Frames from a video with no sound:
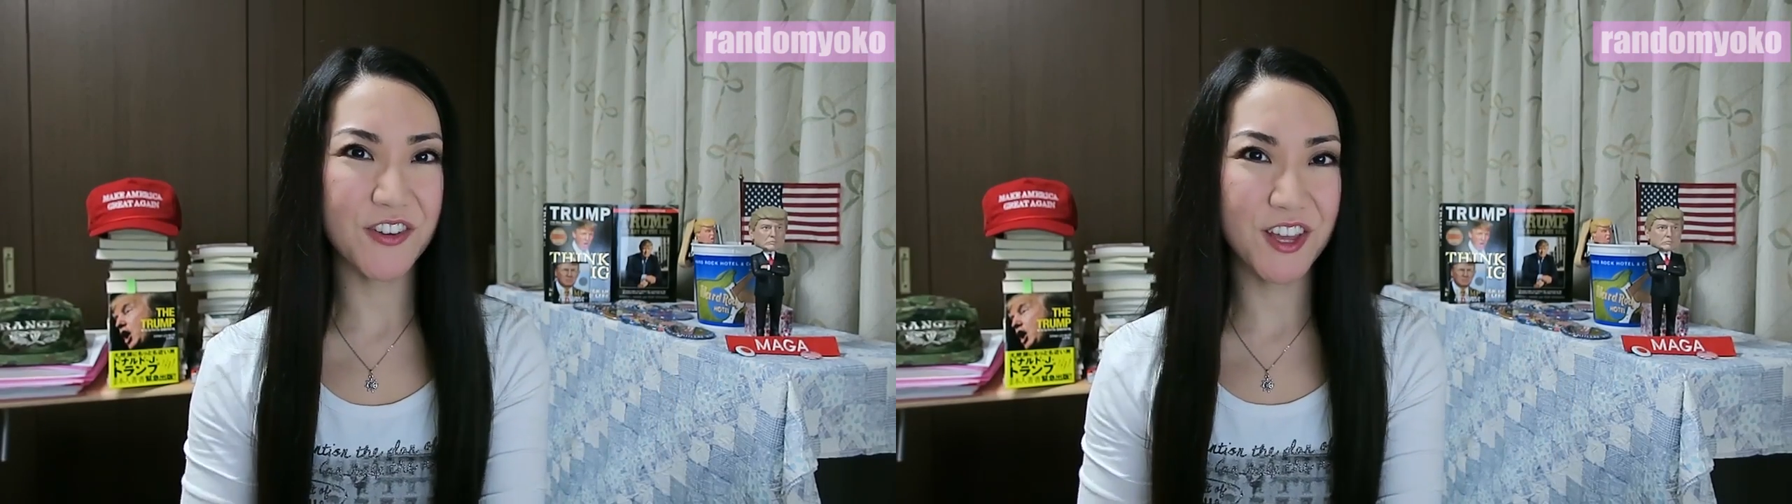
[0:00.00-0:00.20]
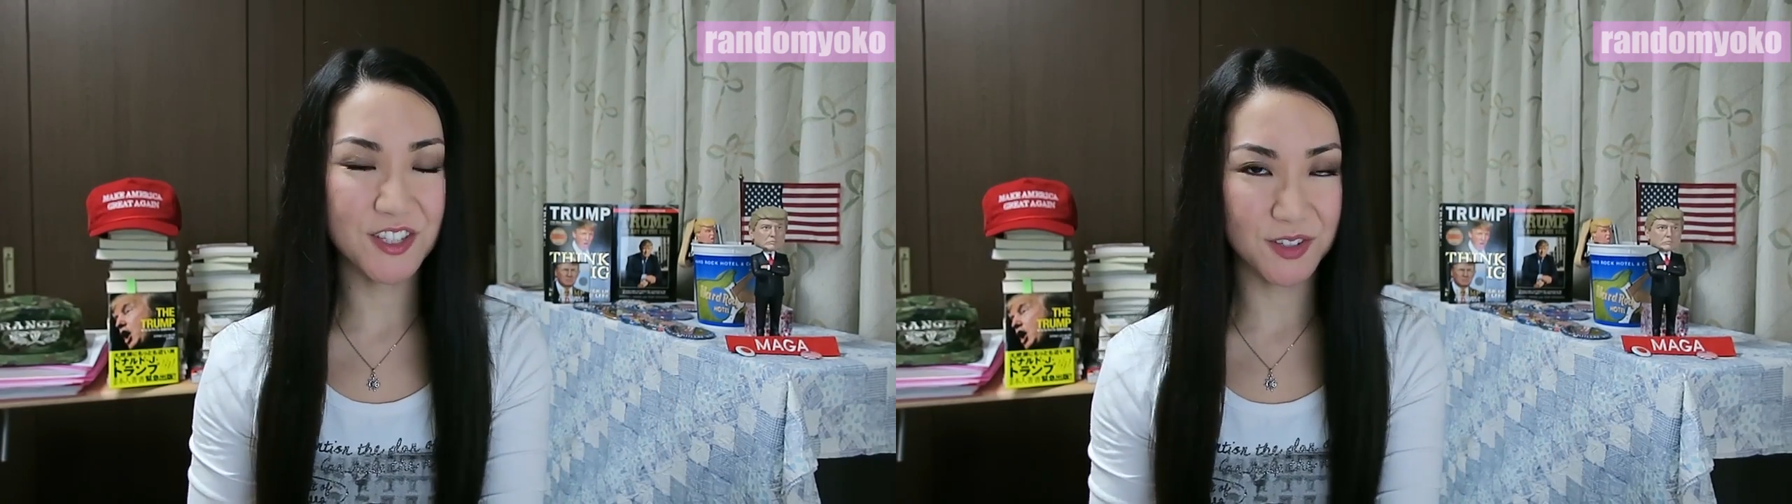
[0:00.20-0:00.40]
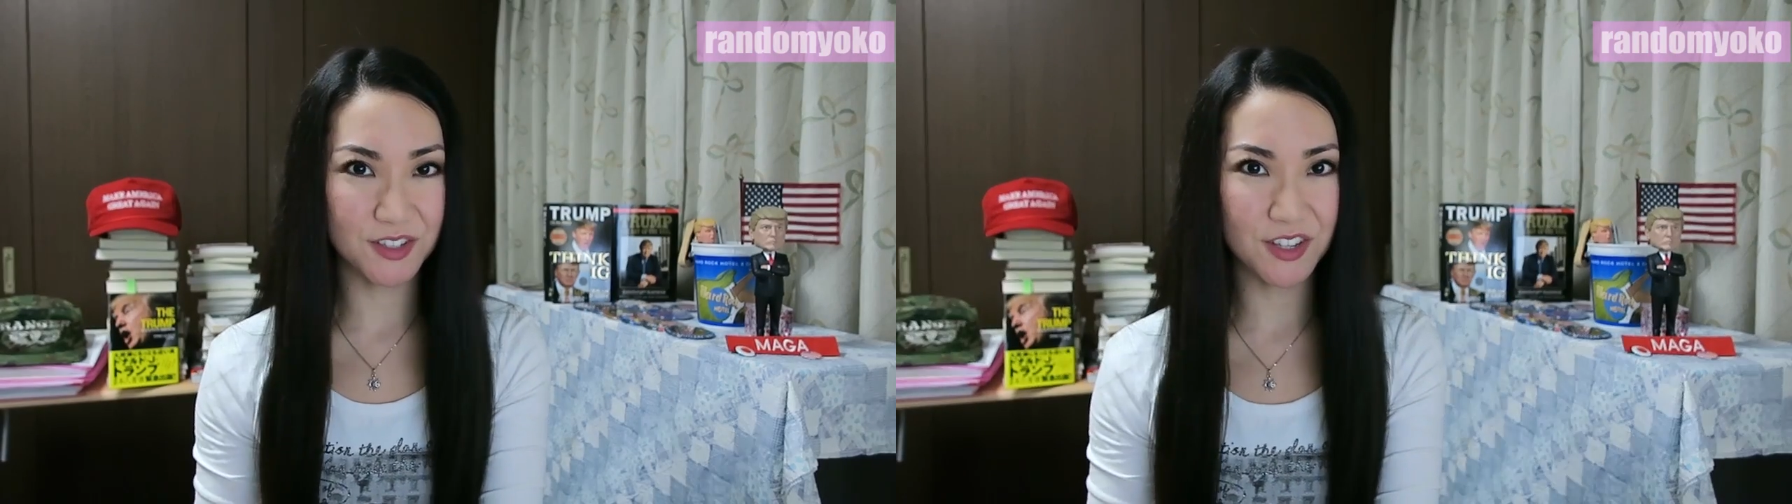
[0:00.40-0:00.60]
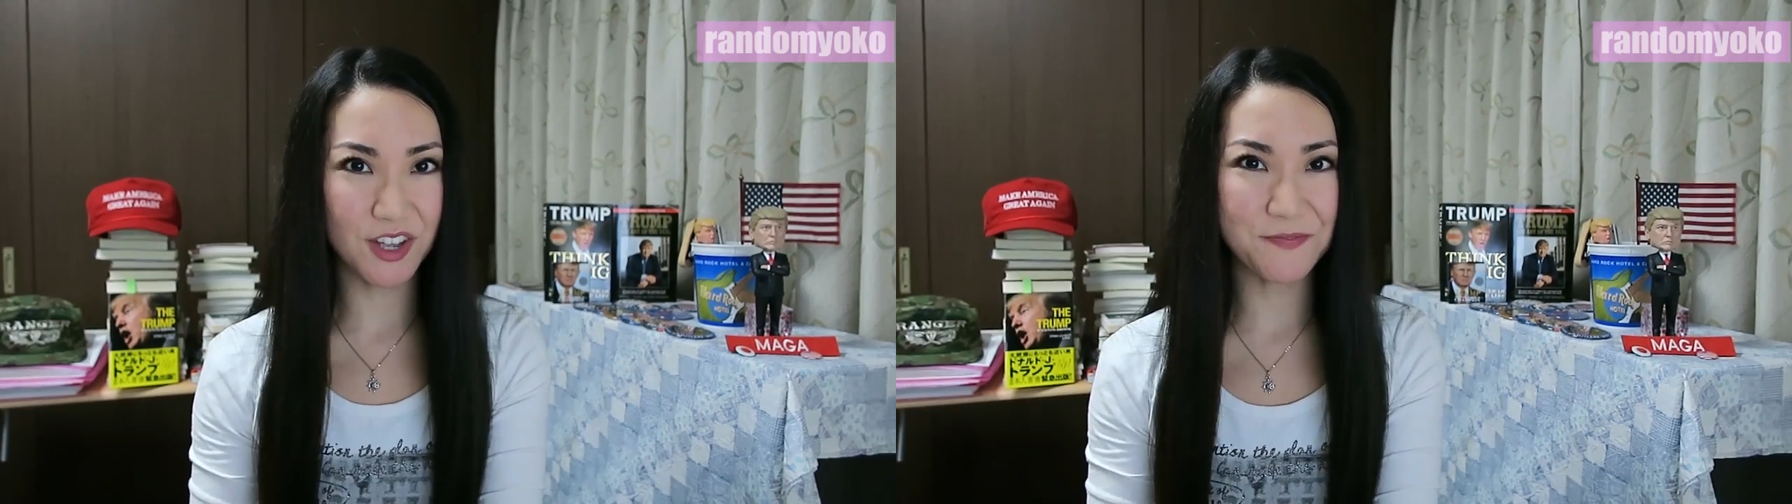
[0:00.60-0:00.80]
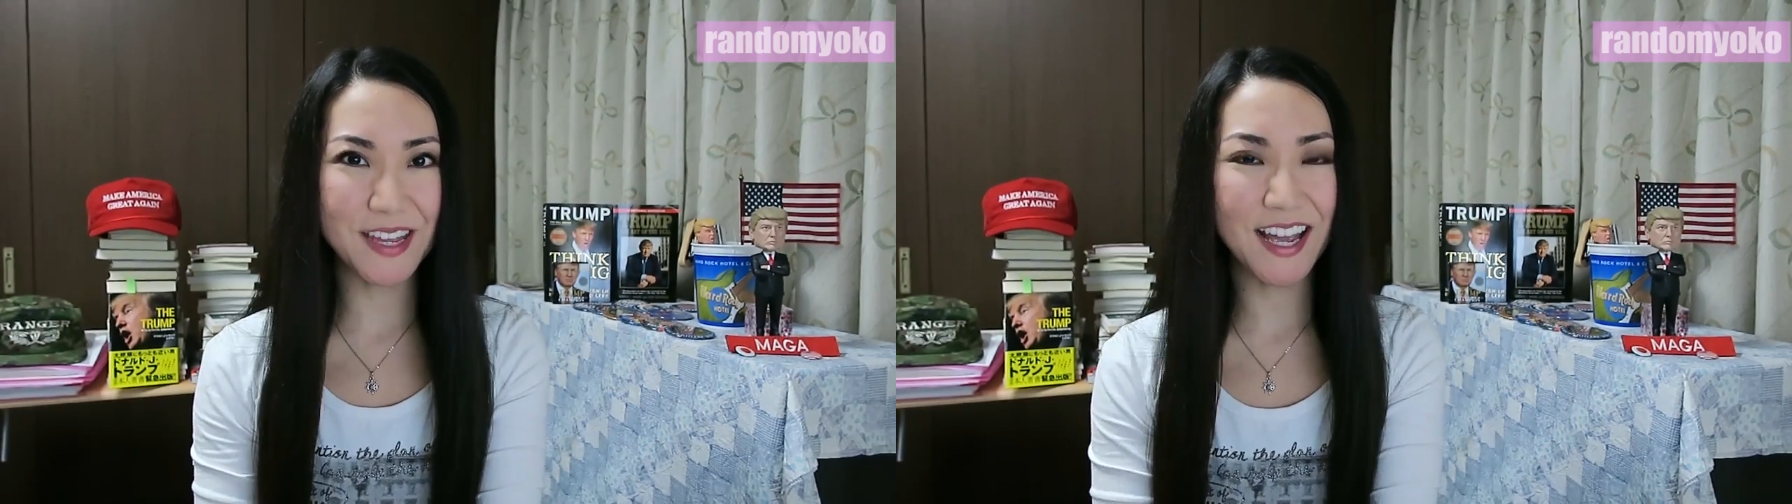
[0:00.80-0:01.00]
For those who don't
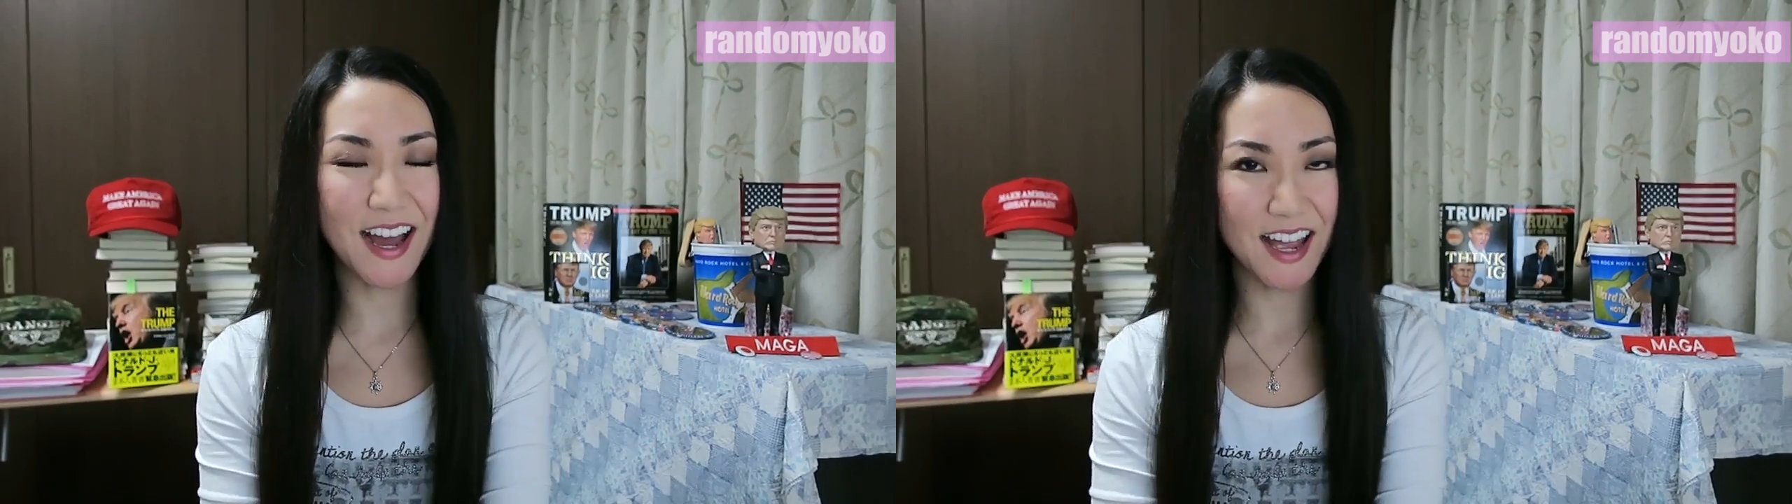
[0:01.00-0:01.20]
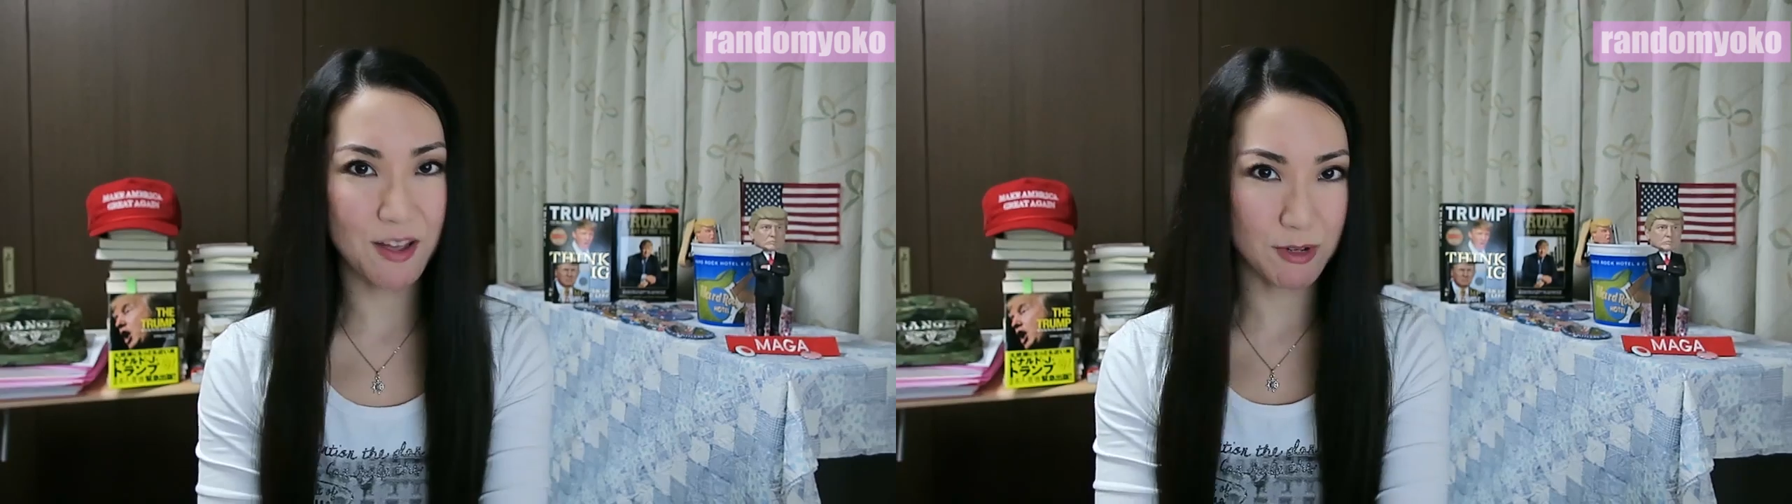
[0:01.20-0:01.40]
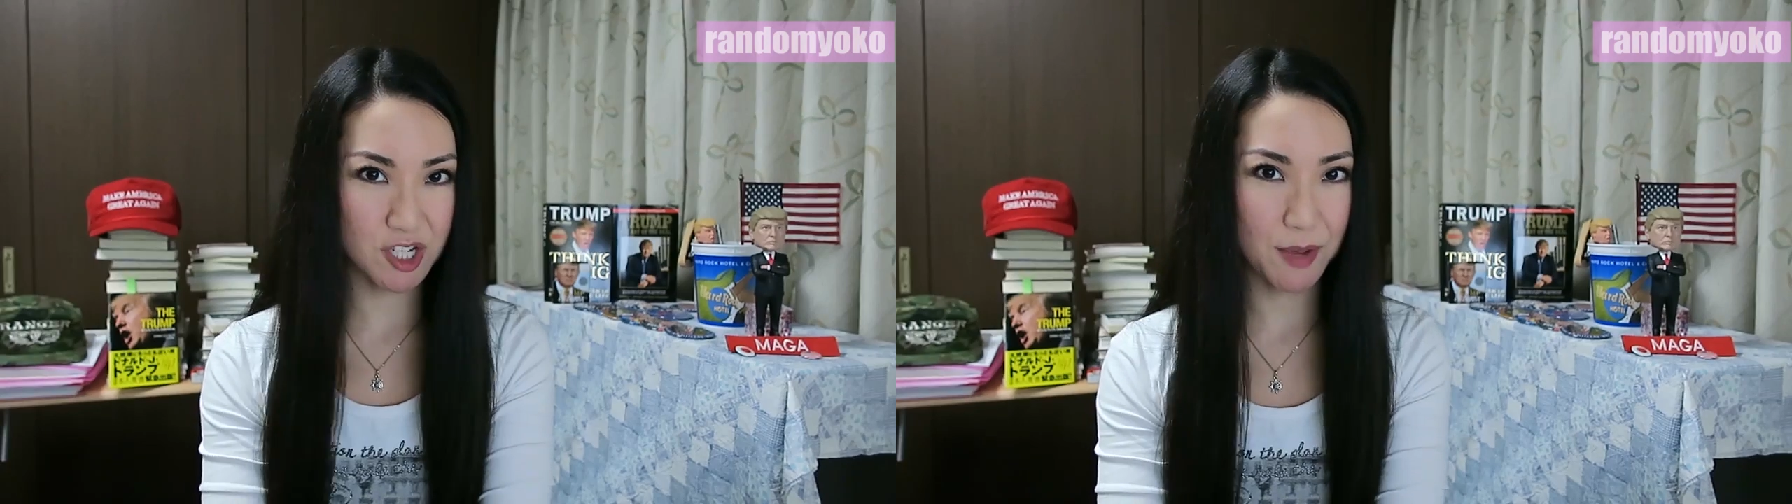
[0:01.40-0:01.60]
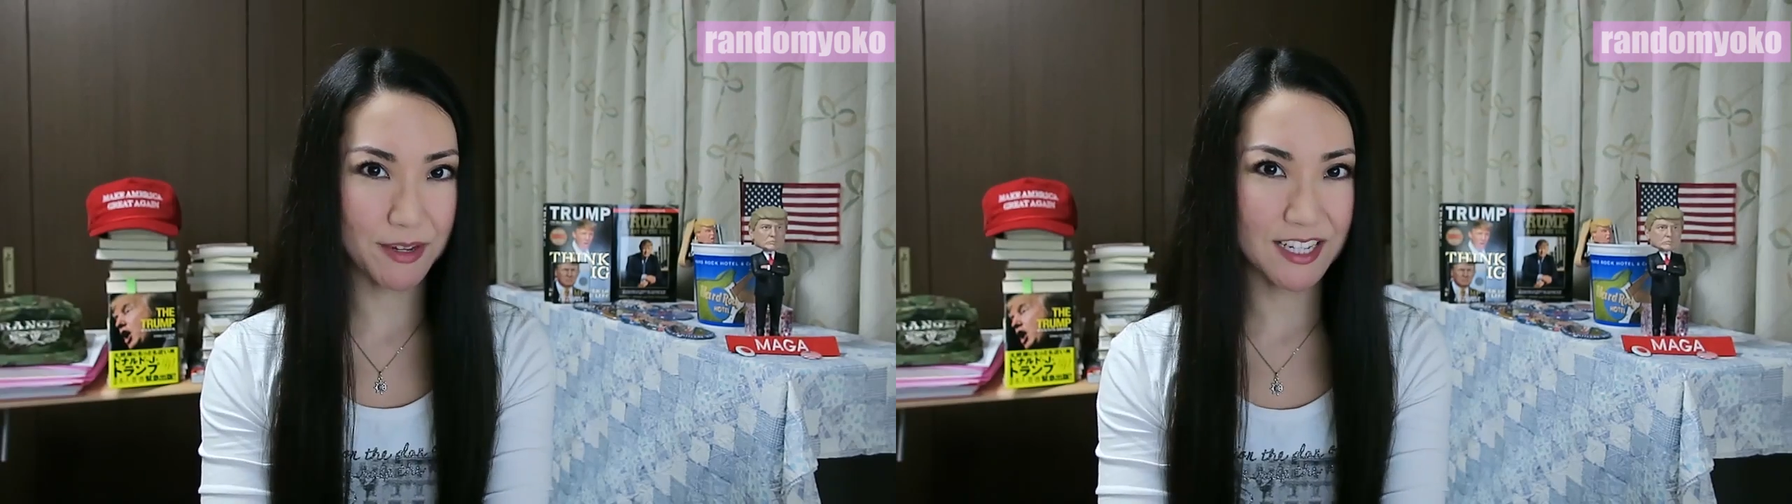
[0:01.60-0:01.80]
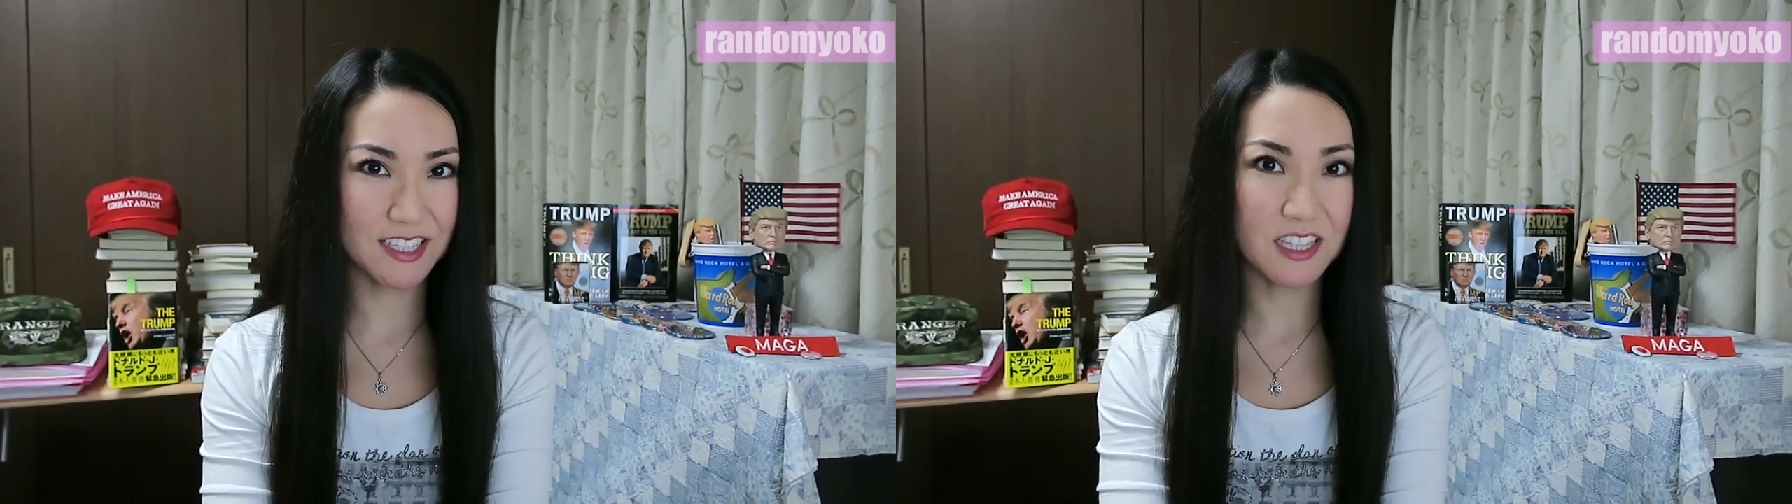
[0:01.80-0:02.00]
know me, I am a
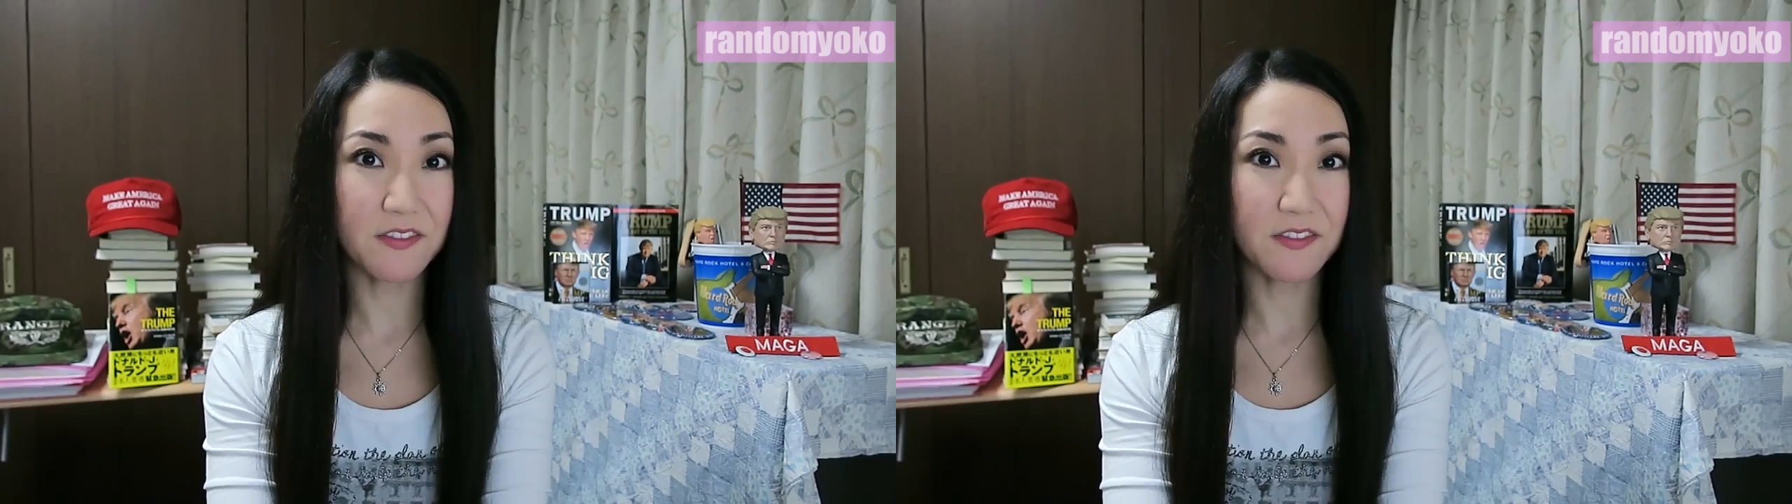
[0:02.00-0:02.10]
Japanese